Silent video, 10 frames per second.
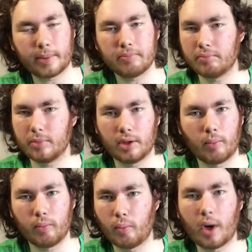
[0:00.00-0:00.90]

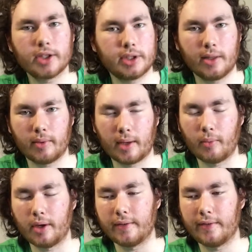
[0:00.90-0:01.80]
been, watching it when I
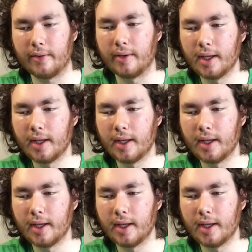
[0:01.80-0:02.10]
want to.